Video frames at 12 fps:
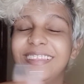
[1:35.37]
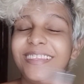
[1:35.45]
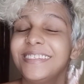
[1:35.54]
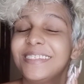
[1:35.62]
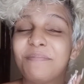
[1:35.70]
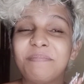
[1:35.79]

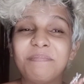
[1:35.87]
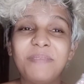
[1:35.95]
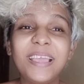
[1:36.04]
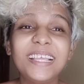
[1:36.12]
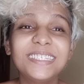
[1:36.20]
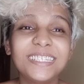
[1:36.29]
this
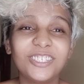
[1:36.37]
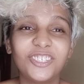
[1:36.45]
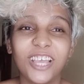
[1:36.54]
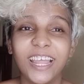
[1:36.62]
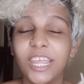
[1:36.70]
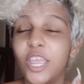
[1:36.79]
amazing
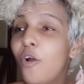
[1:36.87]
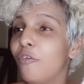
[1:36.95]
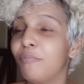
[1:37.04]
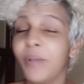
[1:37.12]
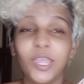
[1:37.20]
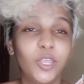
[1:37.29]
journey
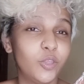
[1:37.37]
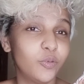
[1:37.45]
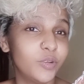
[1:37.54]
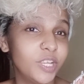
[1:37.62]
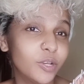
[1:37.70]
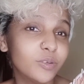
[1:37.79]
of my
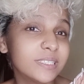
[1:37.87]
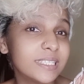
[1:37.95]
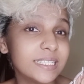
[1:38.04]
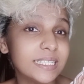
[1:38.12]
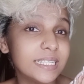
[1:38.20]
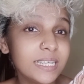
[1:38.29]

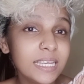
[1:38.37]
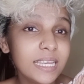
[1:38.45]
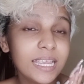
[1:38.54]
curiosity.